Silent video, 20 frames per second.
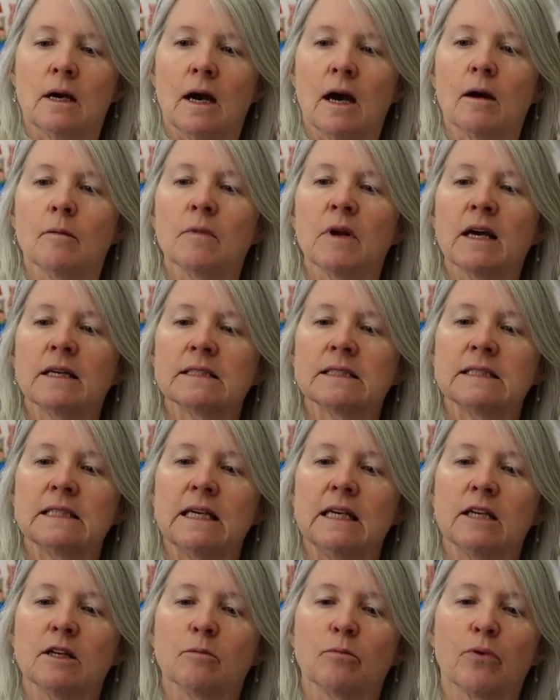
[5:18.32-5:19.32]
I'm not
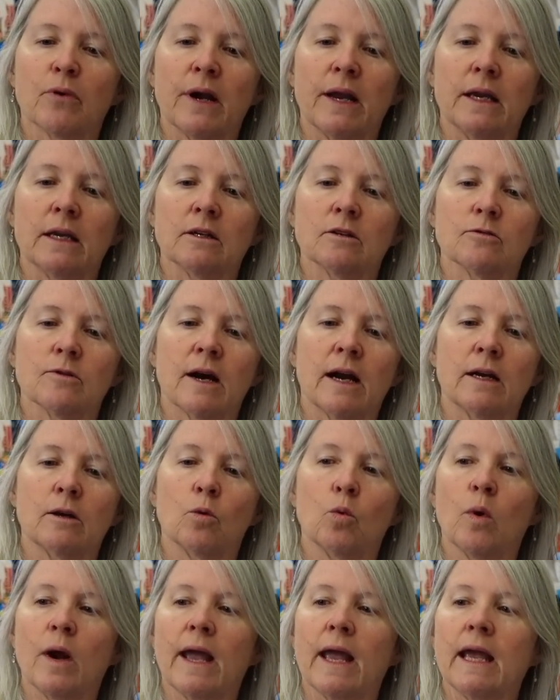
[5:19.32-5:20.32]
seeing a brand right
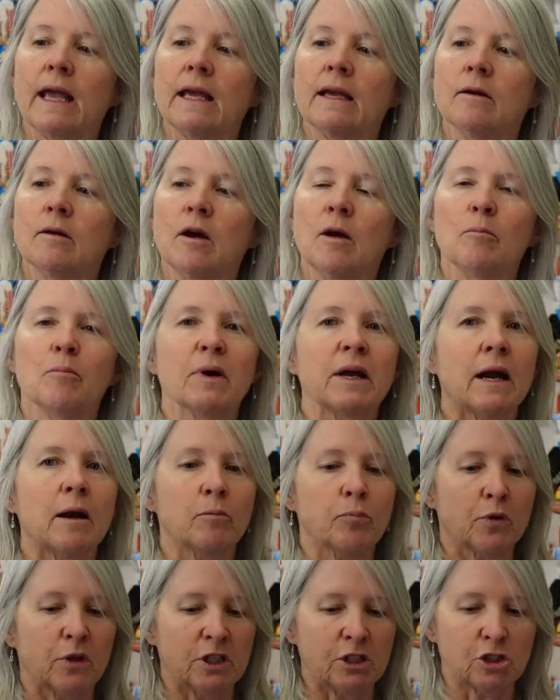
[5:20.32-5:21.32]
away, but I'm
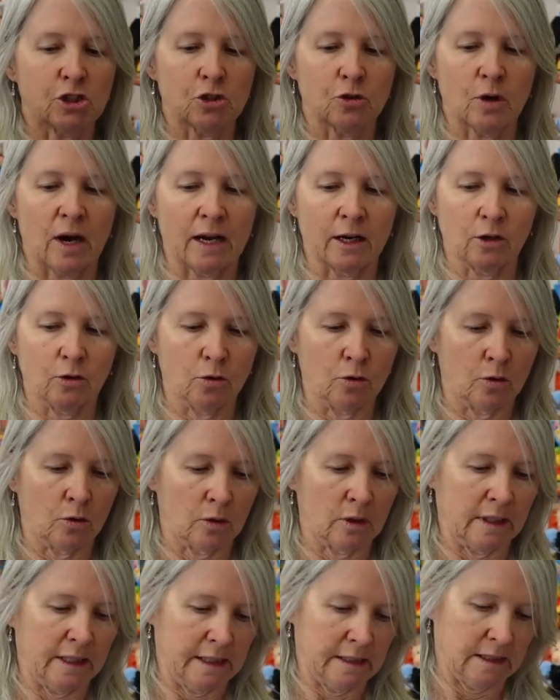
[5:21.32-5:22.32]
pretty sure I Google
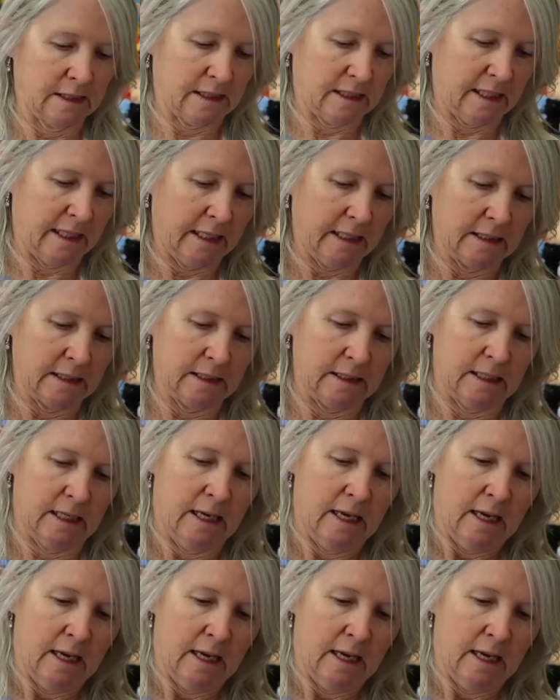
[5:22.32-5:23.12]
lens these